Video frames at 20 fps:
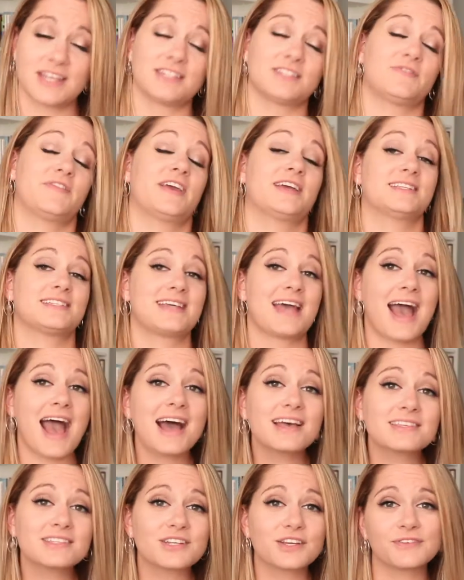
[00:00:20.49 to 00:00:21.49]
It's
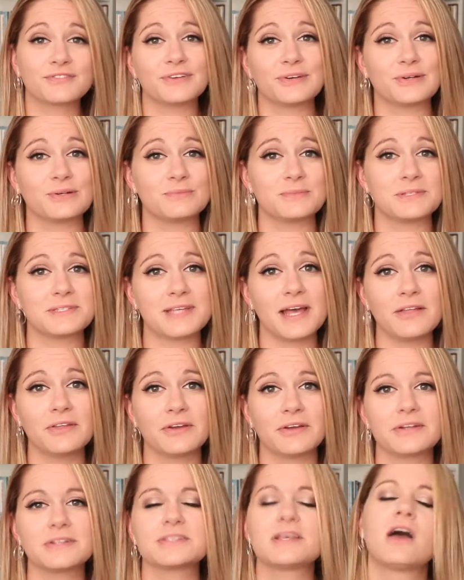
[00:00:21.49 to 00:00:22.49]
fantastic for home
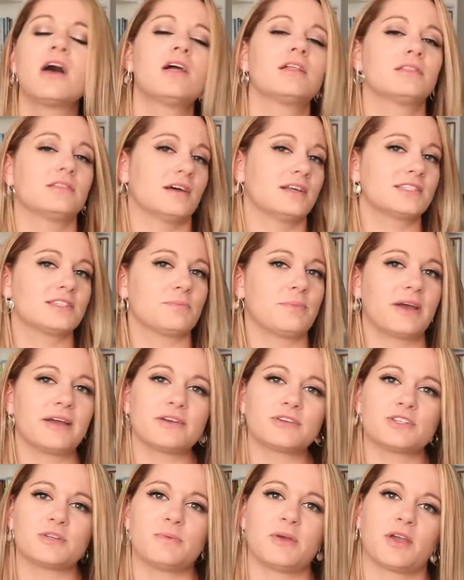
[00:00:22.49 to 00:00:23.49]
sellers, lots of
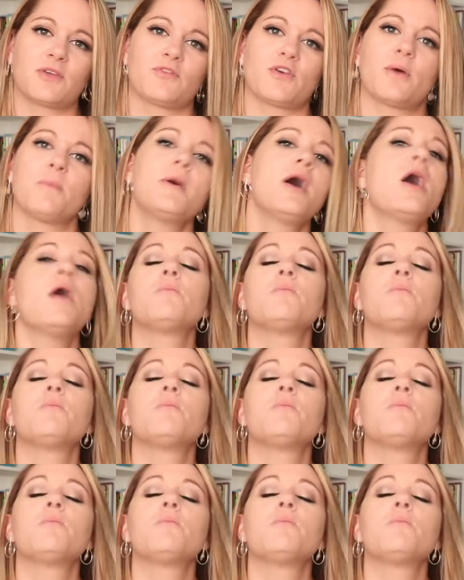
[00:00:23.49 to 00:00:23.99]
buyers to pick from.